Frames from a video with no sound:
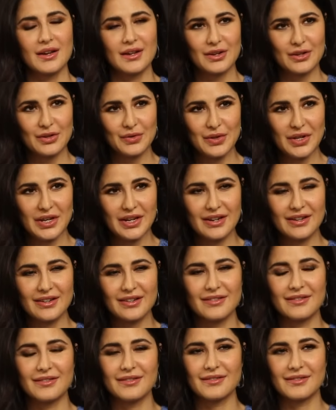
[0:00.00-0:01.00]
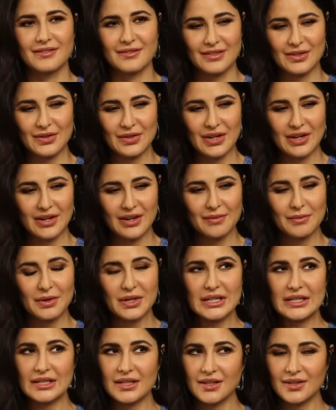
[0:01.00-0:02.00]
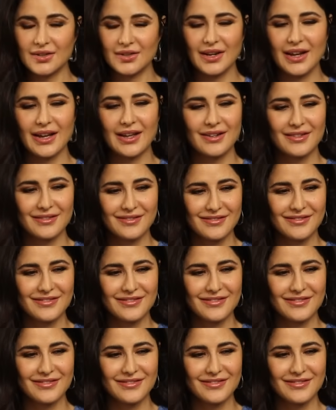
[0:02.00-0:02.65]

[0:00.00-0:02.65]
Yeah. New Year. I'm going to see you again.